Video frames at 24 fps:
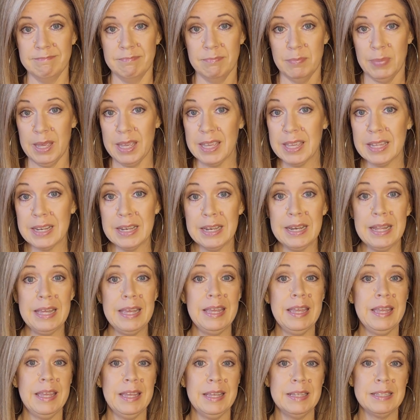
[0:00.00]
Bacon and
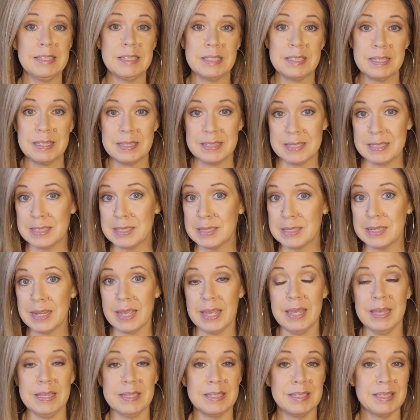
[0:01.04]
eggs,
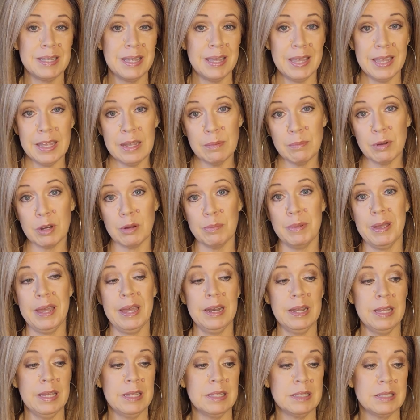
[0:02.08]
steaks, hamburger
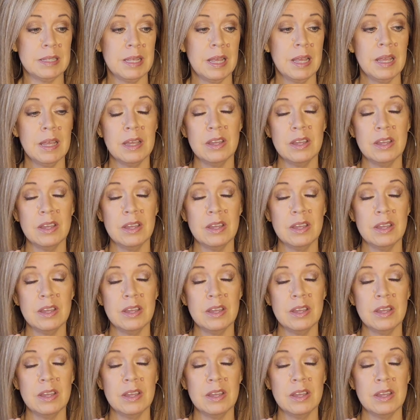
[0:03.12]
patties,